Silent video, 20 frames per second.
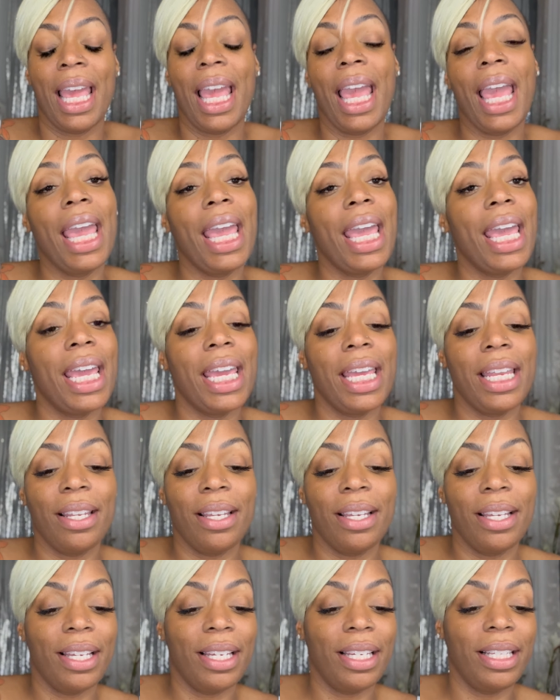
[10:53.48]

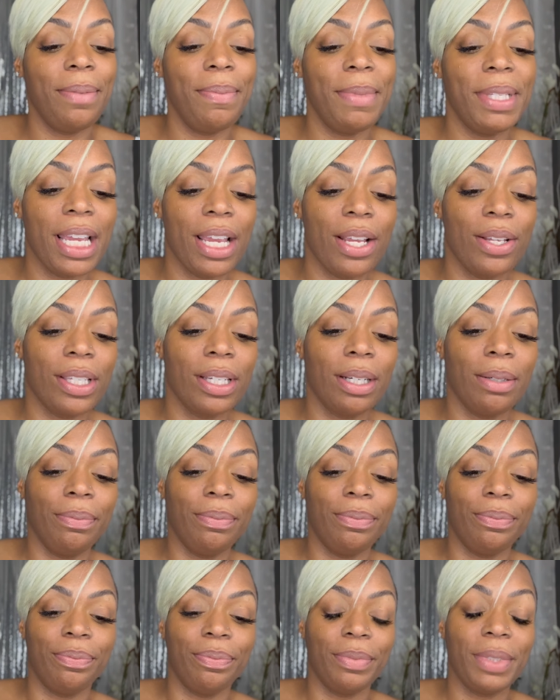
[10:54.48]
And let me tell you
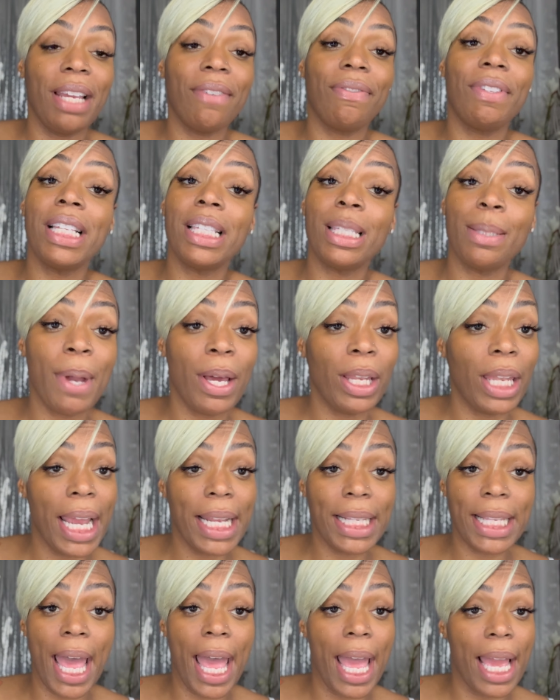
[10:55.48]
something. If this smelled
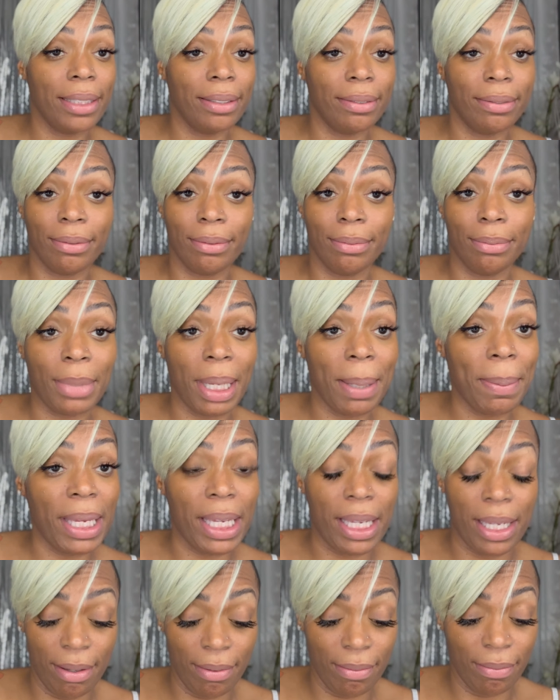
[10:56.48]
like that,
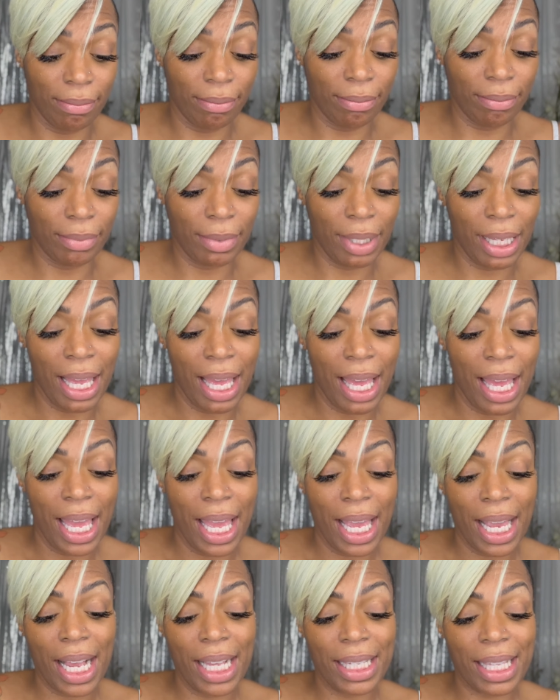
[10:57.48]
baby,
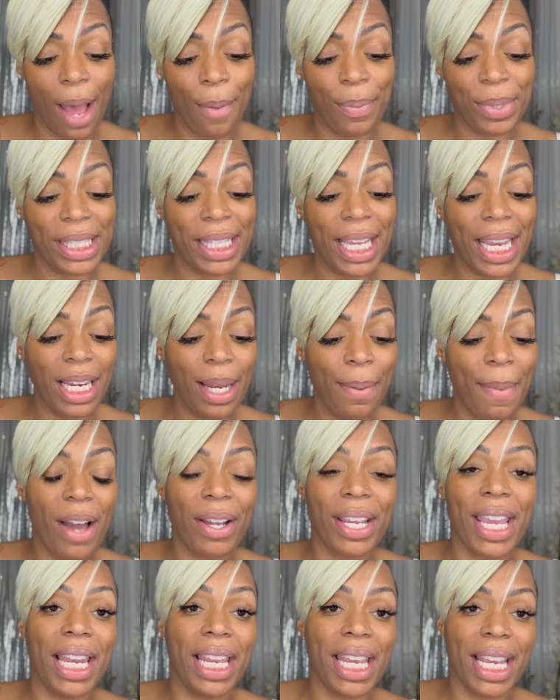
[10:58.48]
because I was thinking
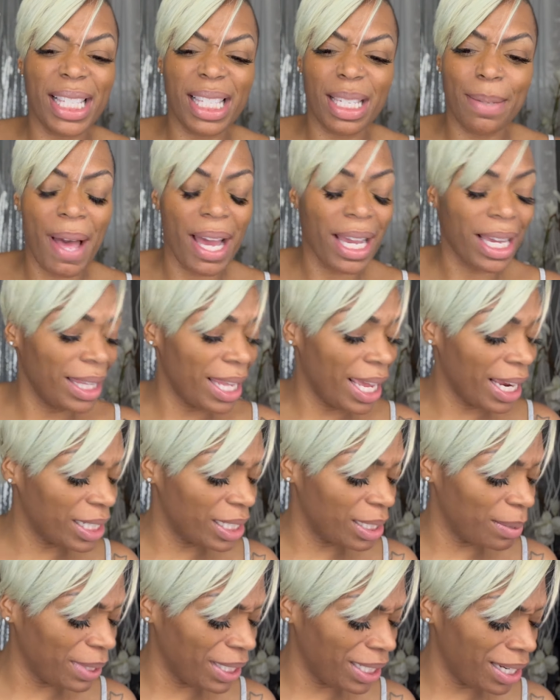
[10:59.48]
about getting it to my
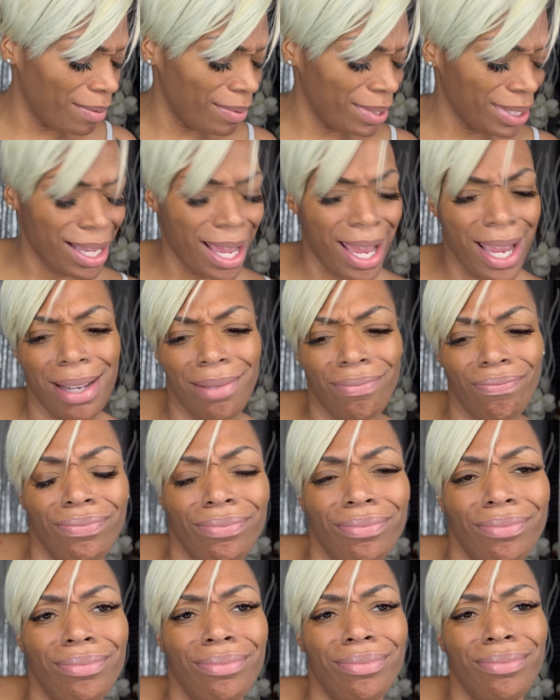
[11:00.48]
collection, but then I was like,
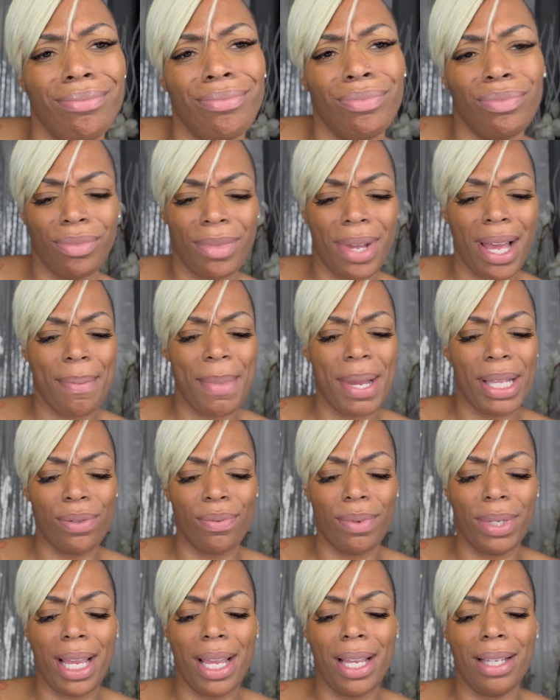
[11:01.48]
why am I
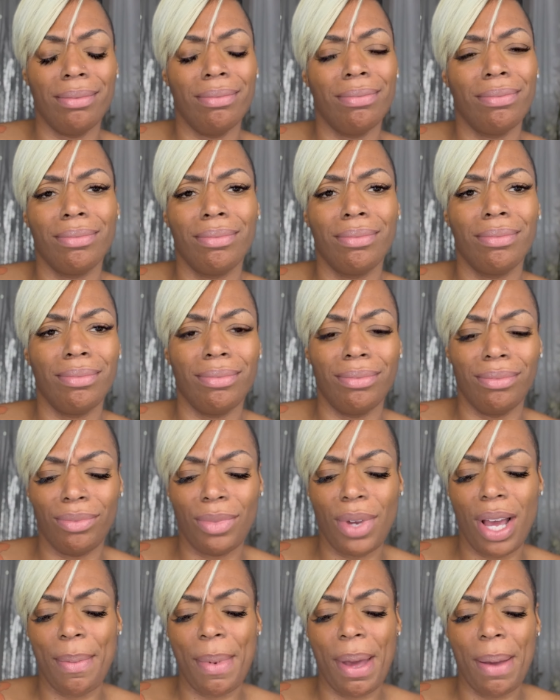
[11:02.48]
doing that?
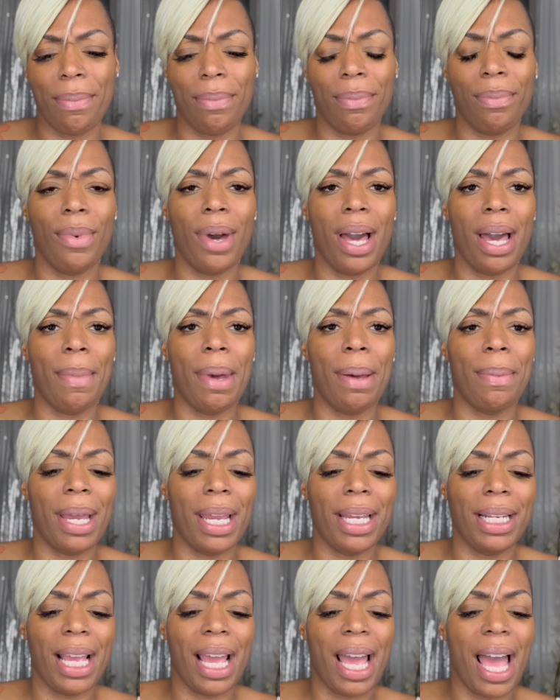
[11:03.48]
Why am I
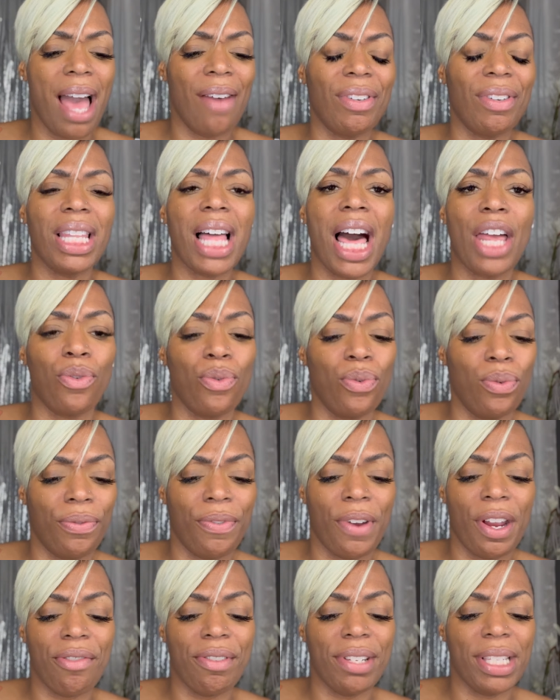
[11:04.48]
buying that? I lot of oud
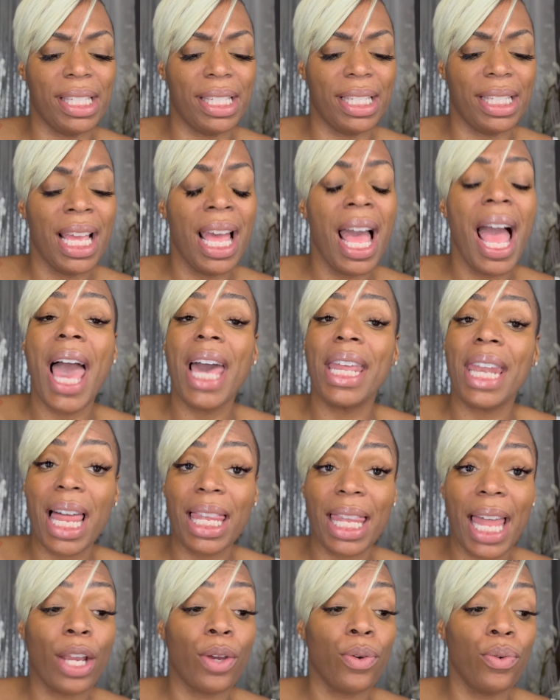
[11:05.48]
fragrances, and I
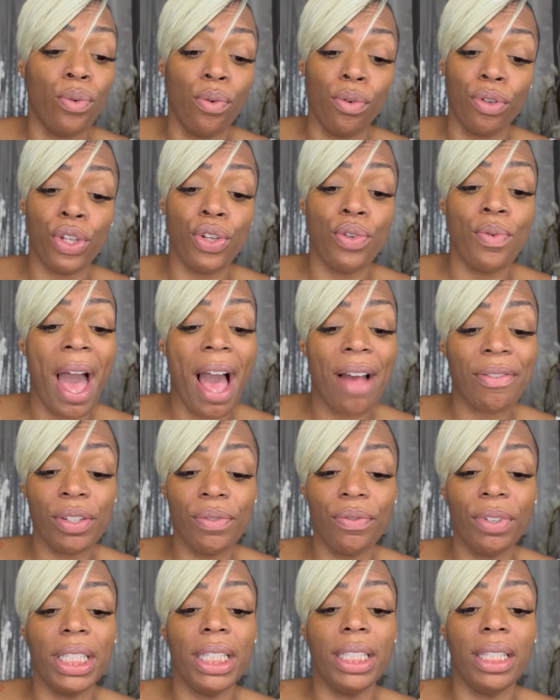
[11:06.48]
like oud, so you have to
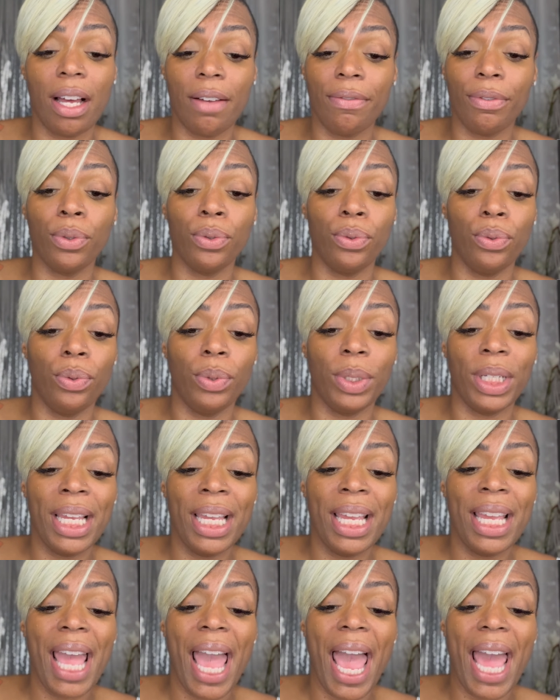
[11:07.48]
really love oud.
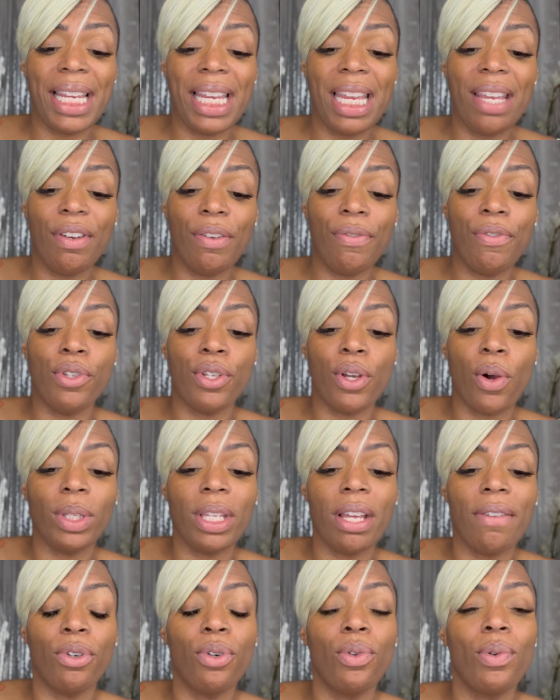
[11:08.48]
And even if you don't
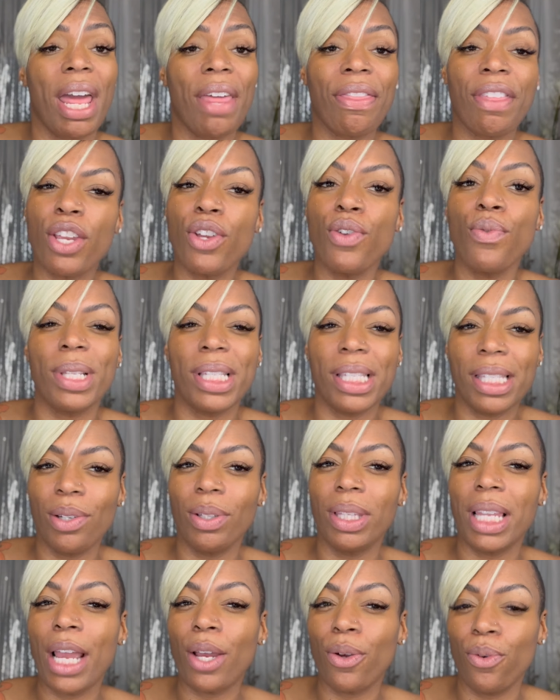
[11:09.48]
love oud, I think you would still
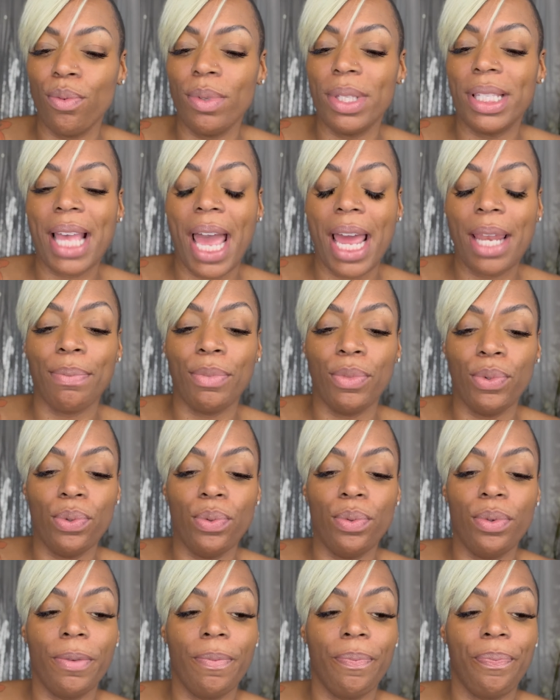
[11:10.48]
like Oud Satin
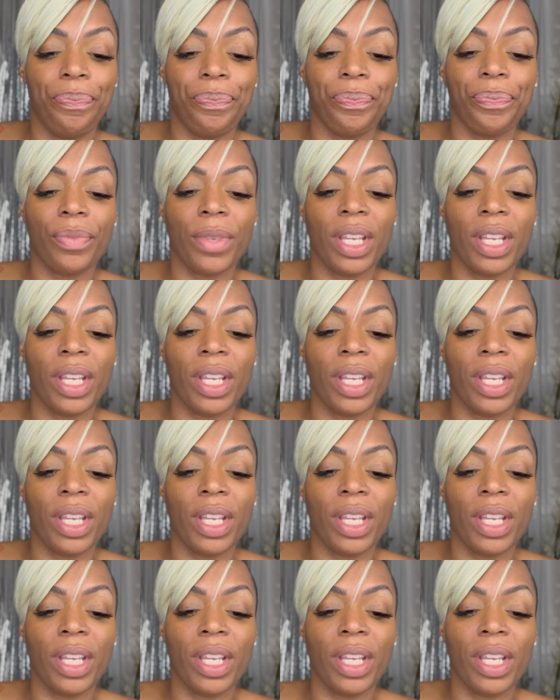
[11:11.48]
Mood.